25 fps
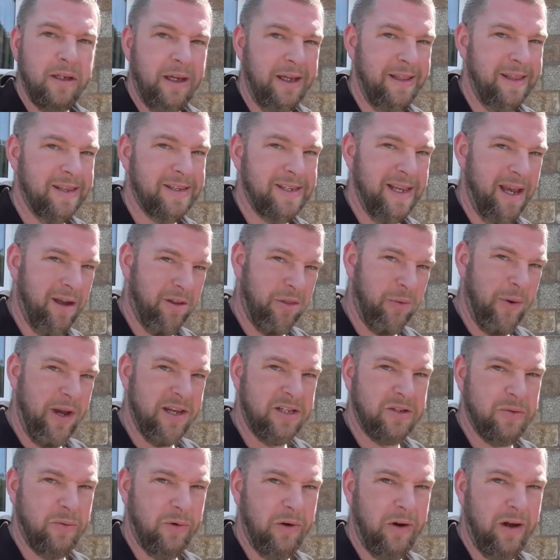In the
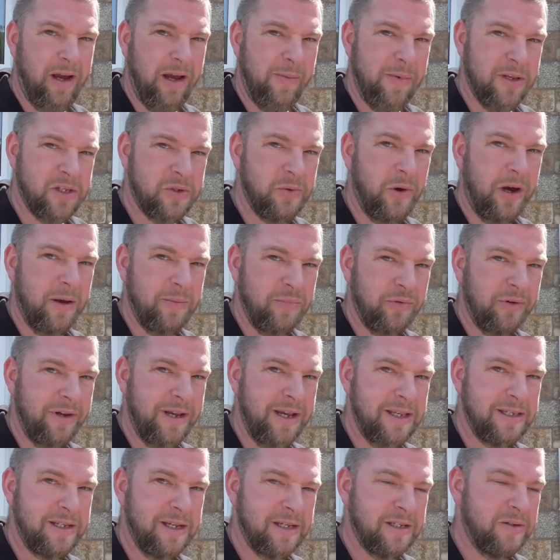southwest where I am, it's quite
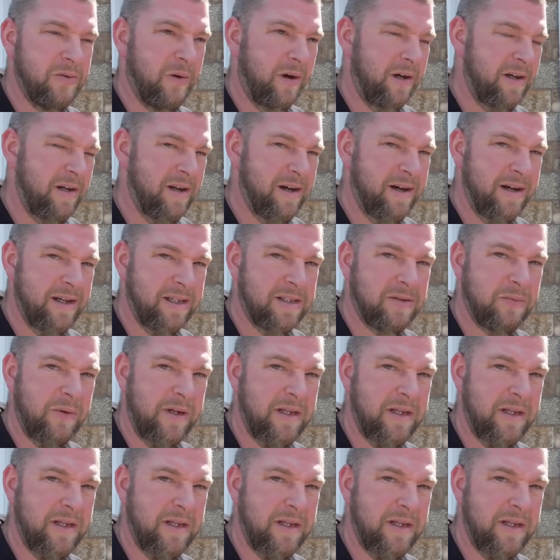breezy, it's quite nice.